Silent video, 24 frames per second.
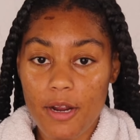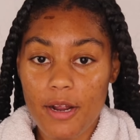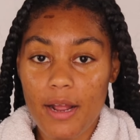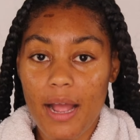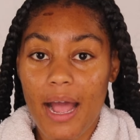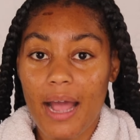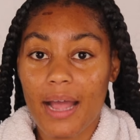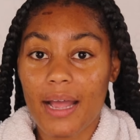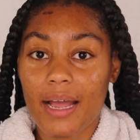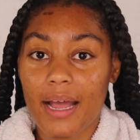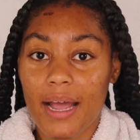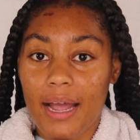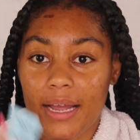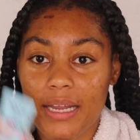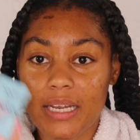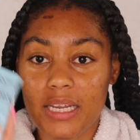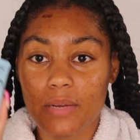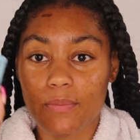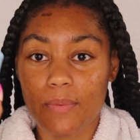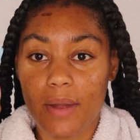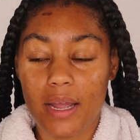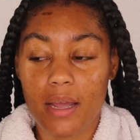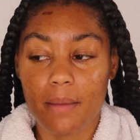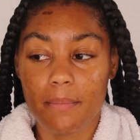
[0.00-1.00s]
I
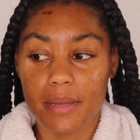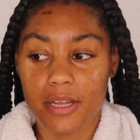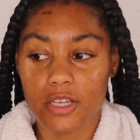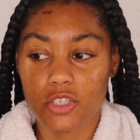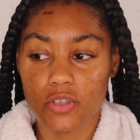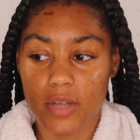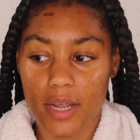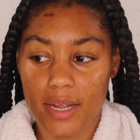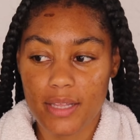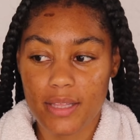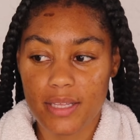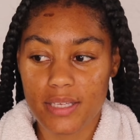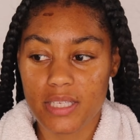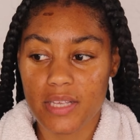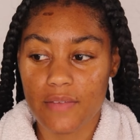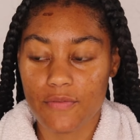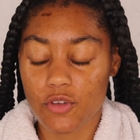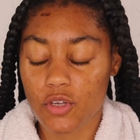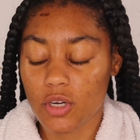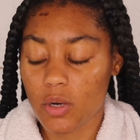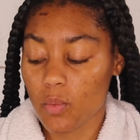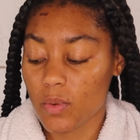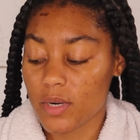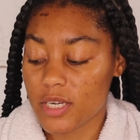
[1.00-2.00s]
highly recommend trying this if
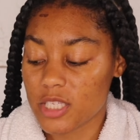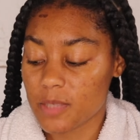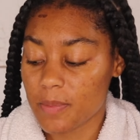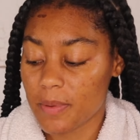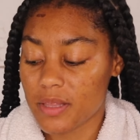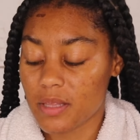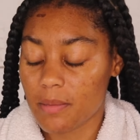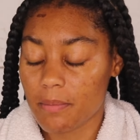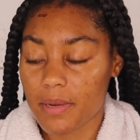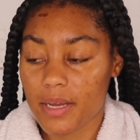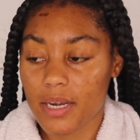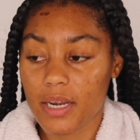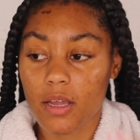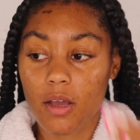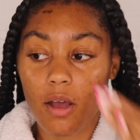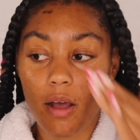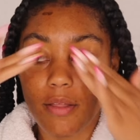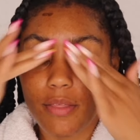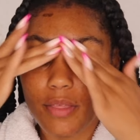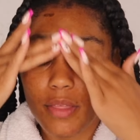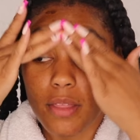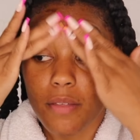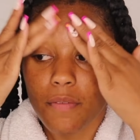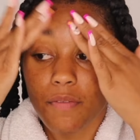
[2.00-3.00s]
you don't want to spend the money
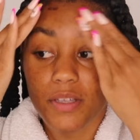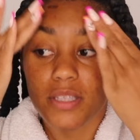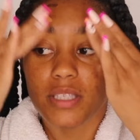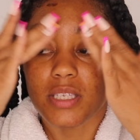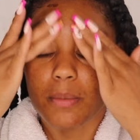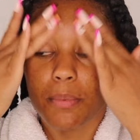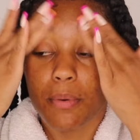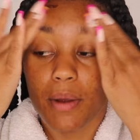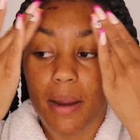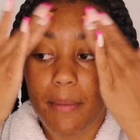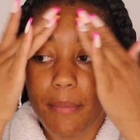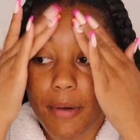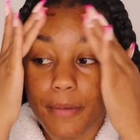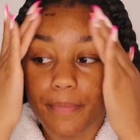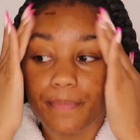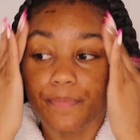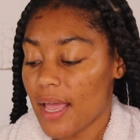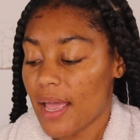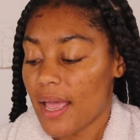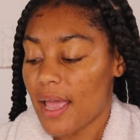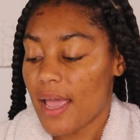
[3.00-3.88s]
on the Fenty primer.